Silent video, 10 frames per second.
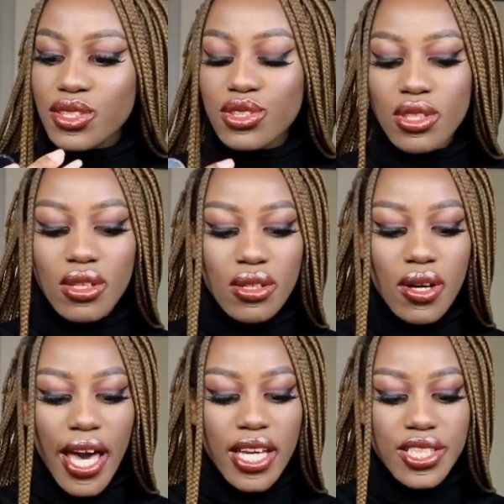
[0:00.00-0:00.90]

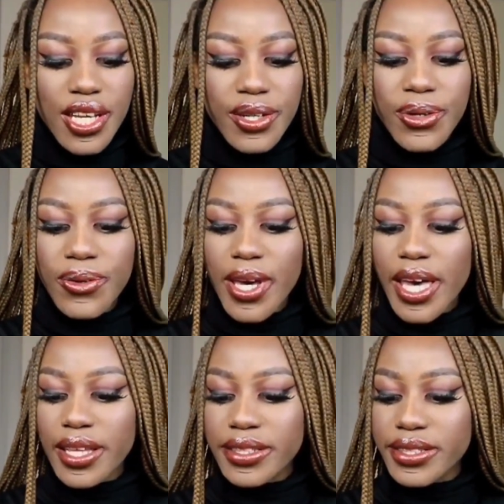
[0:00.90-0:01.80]
so eyeshadow
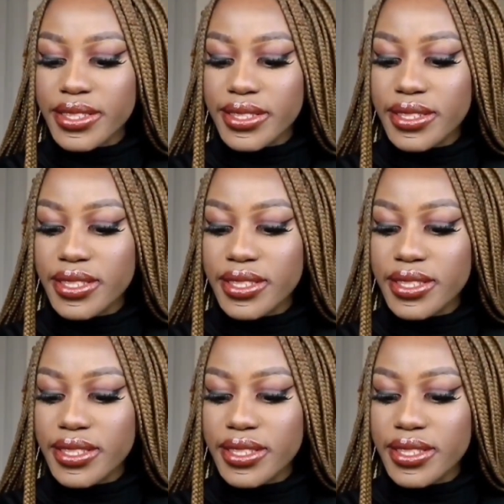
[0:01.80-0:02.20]
and